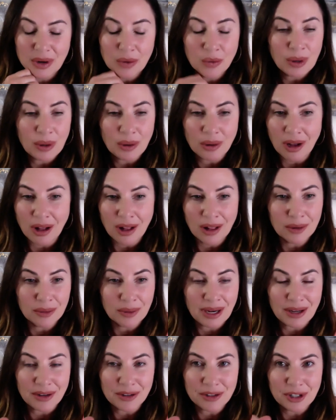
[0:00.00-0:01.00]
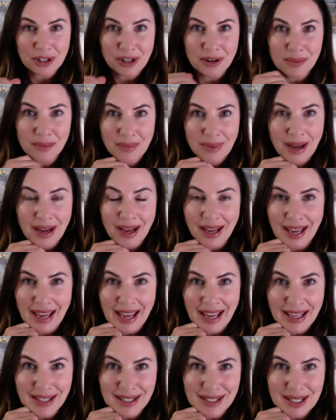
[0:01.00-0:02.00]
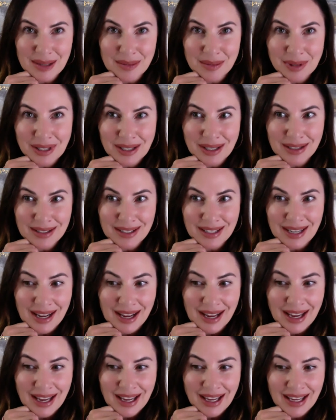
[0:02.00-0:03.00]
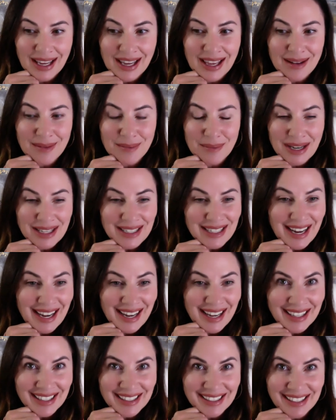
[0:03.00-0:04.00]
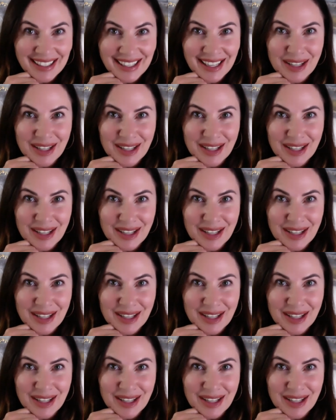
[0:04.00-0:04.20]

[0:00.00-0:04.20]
we were all around her, my 8 siblings and I, and my dad.